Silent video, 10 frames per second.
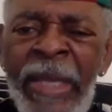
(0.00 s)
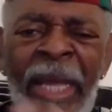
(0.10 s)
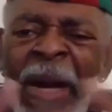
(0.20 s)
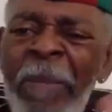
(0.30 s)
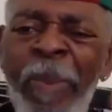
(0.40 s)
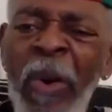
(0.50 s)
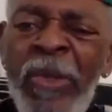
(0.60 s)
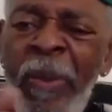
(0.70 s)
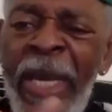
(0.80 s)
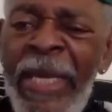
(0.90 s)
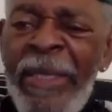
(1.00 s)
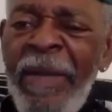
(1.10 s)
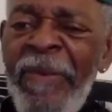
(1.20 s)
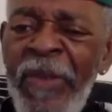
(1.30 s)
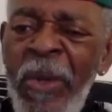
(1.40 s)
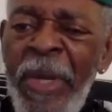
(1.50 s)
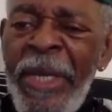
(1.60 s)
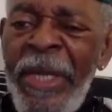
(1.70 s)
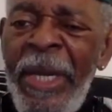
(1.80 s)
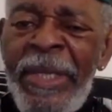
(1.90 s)
They oppose ways of
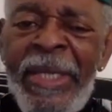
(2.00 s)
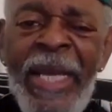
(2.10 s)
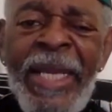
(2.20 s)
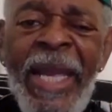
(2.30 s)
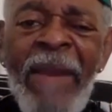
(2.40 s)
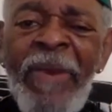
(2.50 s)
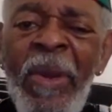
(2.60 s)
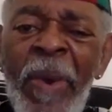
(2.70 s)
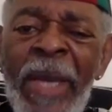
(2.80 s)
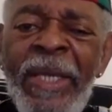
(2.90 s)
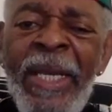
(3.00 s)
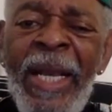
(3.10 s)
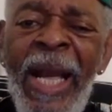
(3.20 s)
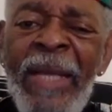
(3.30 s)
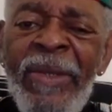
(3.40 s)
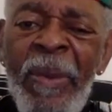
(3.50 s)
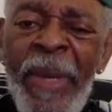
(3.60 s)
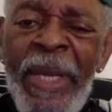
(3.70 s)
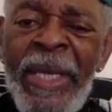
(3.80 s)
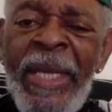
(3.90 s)
viewing and understanding every question, and
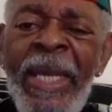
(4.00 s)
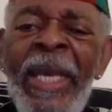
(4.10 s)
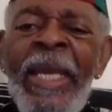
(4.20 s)
consequently,